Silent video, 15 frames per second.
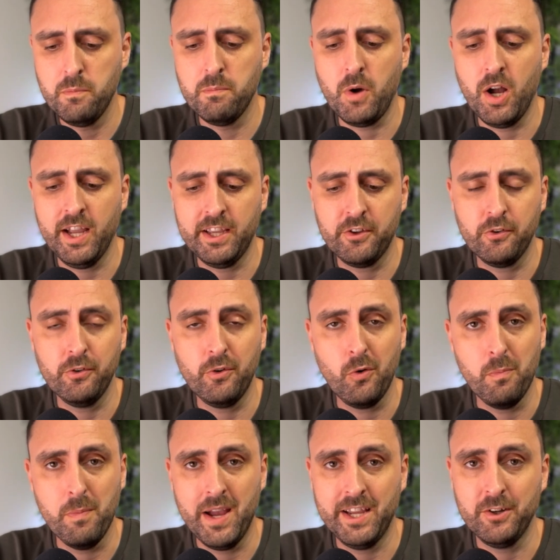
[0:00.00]
my
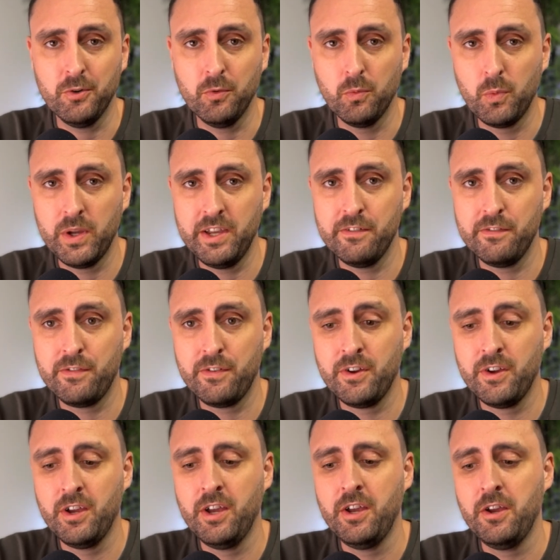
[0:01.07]
Google Mail with
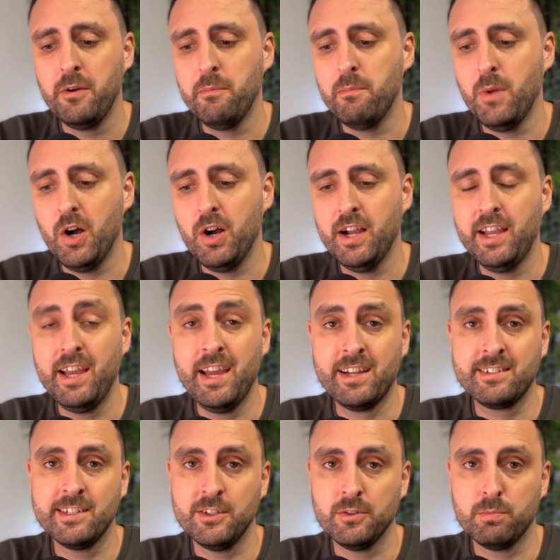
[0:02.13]
my
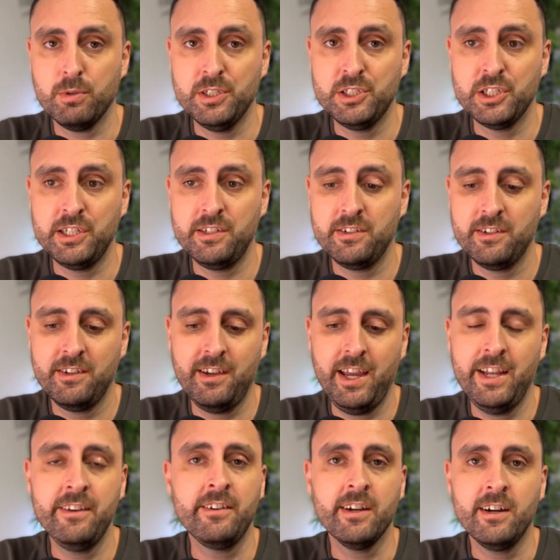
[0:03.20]
Excel spreadsheet.
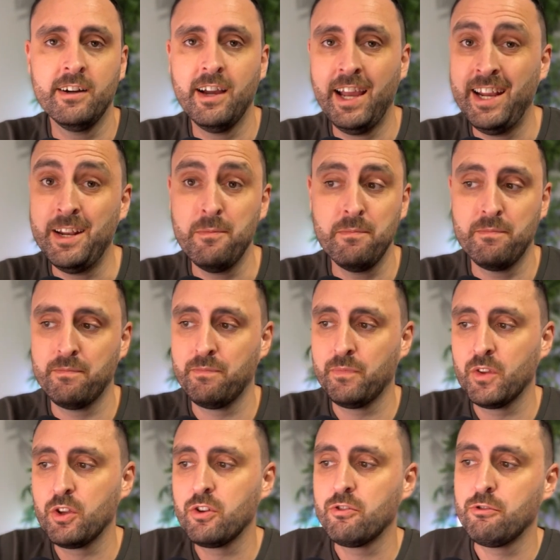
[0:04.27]
Enter, and it
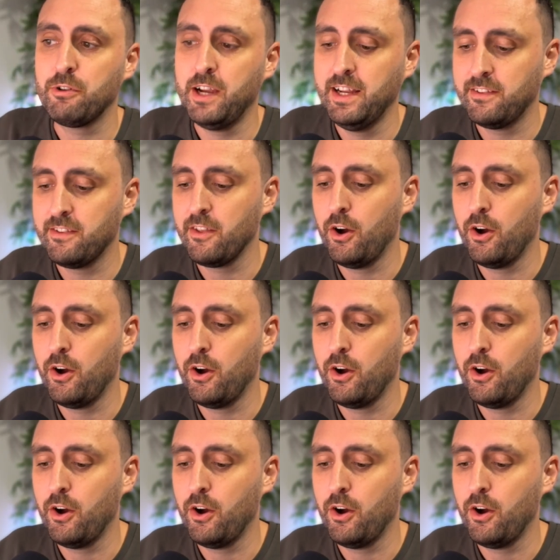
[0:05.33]
creates